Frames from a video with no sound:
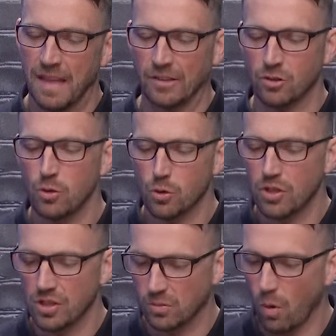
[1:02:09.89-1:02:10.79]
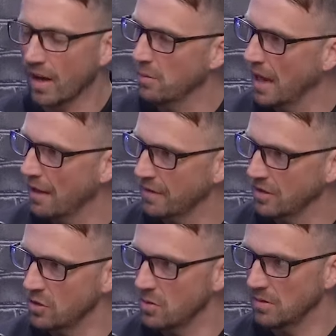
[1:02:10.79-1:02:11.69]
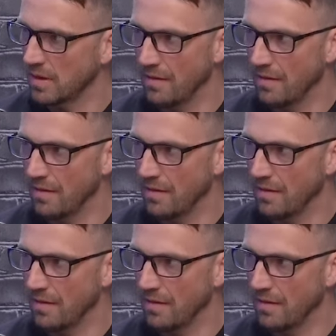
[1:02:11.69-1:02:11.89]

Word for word: As a nutritionist working with athletes, do you